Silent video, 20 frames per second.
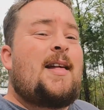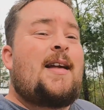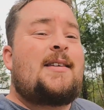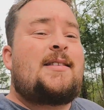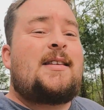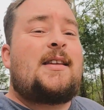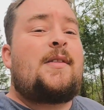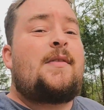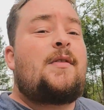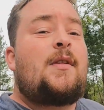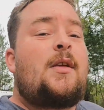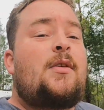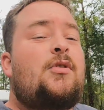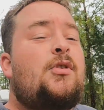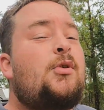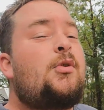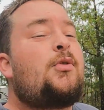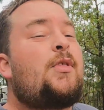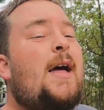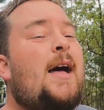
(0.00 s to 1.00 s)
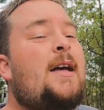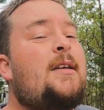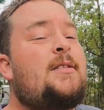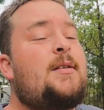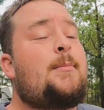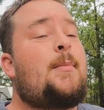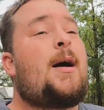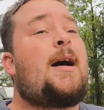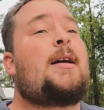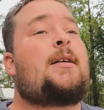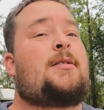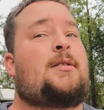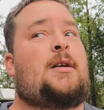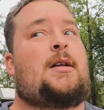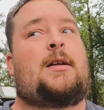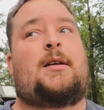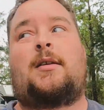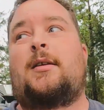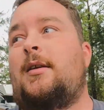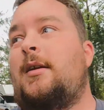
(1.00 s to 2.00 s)
less than 2,000 miles
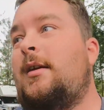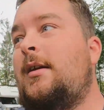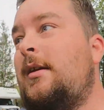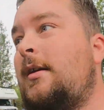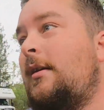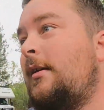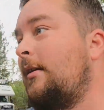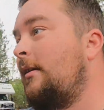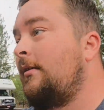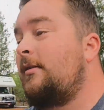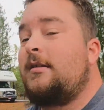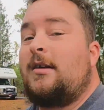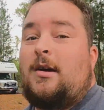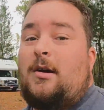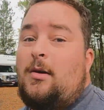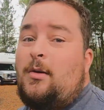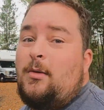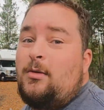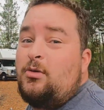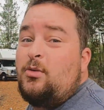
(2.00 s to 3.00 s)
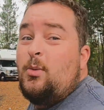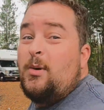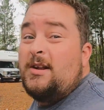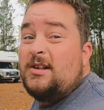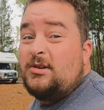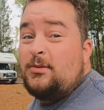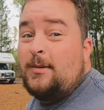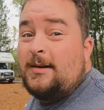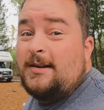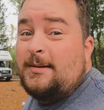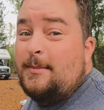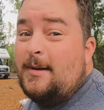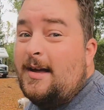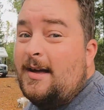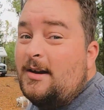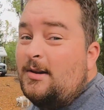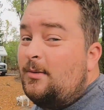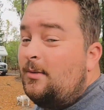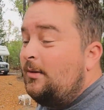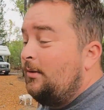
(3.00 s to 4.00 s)
on it. So 2020
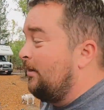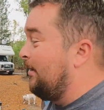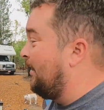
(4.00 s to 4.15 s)
model